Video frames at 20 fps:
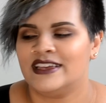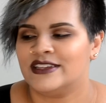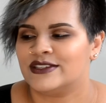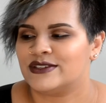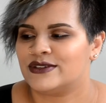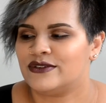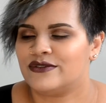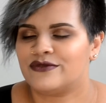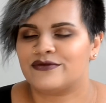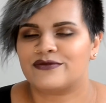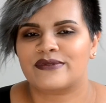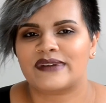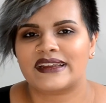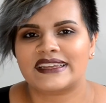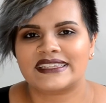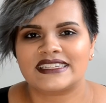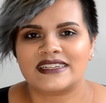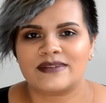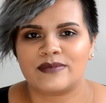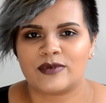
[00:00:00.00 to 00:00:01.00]
sort of
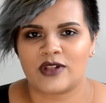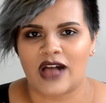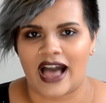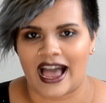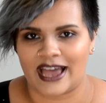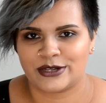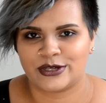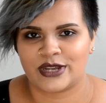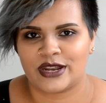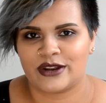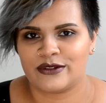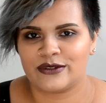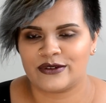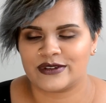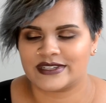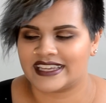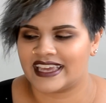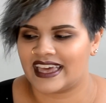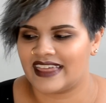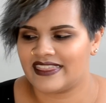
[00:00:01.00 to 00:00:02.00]
reasonable eyeshadow
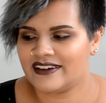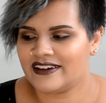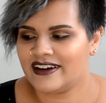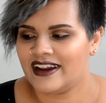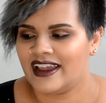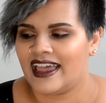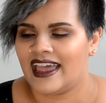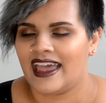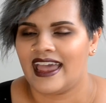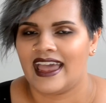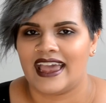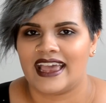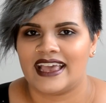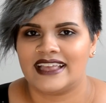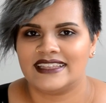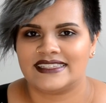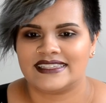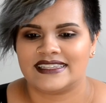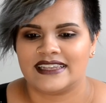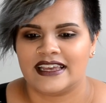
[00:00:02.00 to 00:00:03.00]
look together.
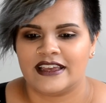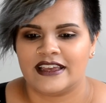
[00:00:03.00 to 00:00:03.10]
It's